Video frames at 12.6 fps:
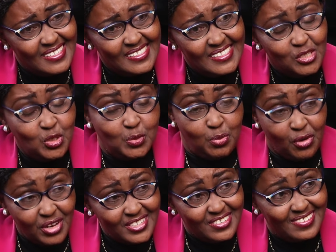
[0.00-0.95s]
It was
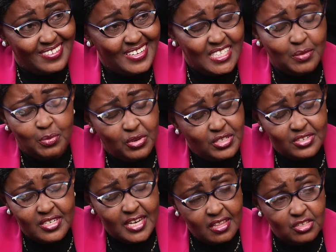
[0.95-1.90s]
poison. It's a poison
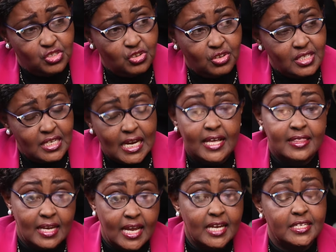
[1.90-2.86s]
death shot, like the
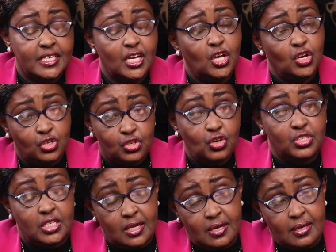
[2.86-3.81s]
late
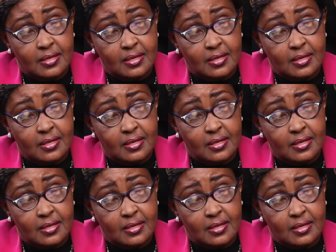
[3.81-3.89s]
Dr.